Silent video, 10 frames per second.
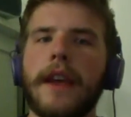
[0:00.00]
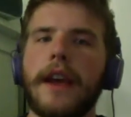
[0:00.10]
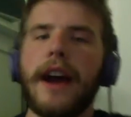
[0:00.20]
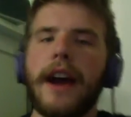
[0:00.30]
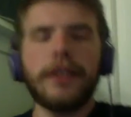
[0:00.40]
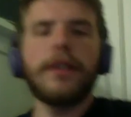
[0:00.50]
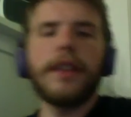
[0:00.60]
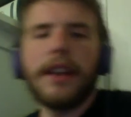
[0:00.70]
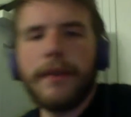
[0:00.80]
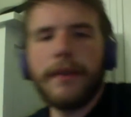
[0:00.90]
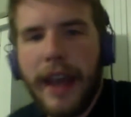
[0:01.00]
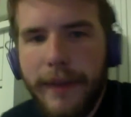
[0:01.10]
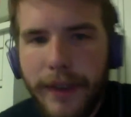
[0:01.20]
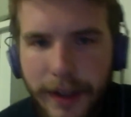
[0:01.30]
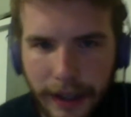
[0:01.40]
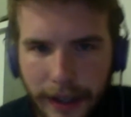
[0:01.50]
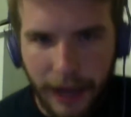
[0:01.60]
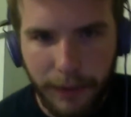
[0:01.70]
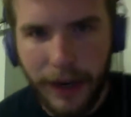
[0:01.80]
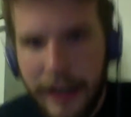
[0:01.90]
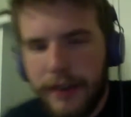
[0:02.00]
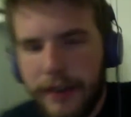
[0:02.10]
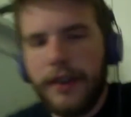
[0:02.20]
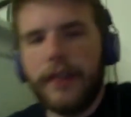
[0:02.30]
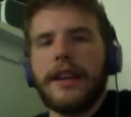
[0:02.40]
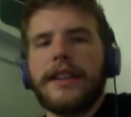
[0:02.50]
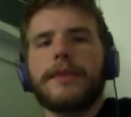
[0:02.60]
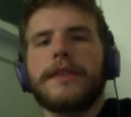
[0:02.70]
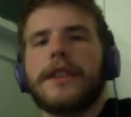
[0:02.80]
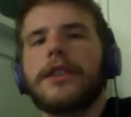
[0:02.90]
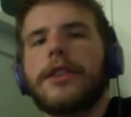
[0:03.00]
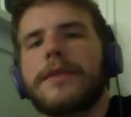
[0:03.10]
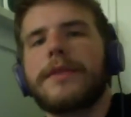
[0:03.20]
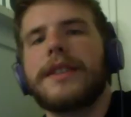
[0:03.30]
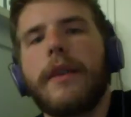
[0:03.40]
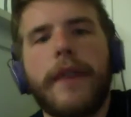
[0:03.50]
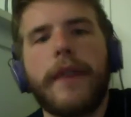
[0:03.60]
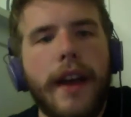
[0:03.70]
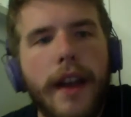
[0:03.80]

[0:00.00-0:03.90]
how do you think of Kevin in the game right now? Do you think he's positioned himself